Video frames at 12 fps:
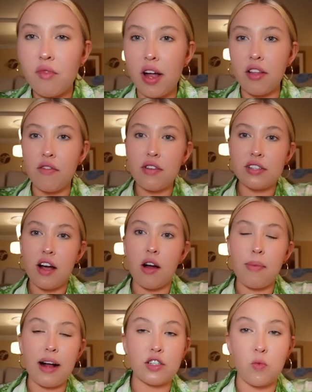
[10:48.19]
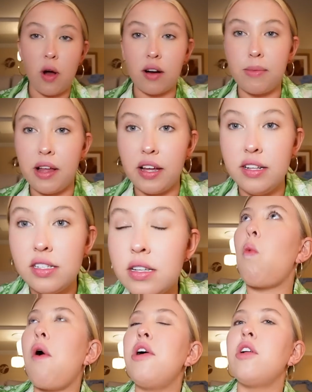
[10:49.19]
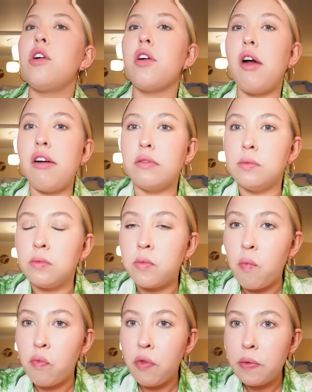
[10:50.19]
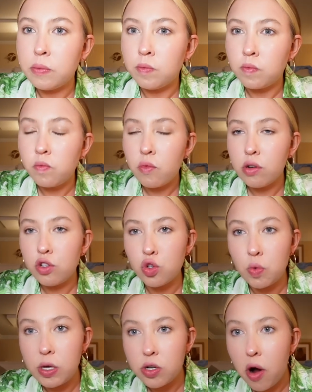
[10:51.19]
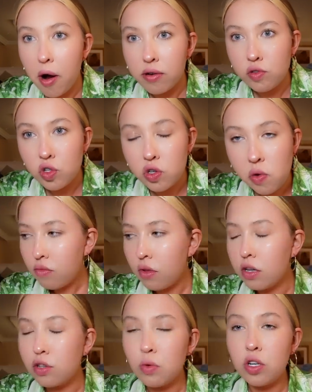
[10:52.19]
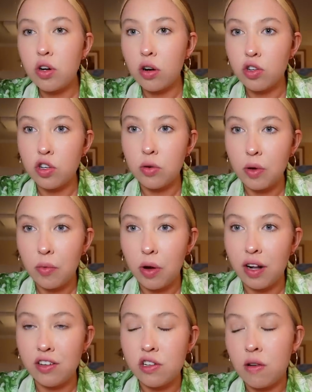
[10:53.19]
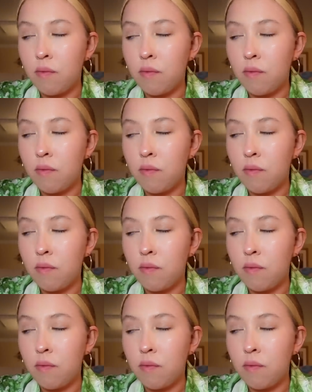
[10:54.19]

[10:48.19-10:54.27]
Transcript: I love the Sour Patch watermelons, and they're like sweet tarts. The sweet tart chewy ones.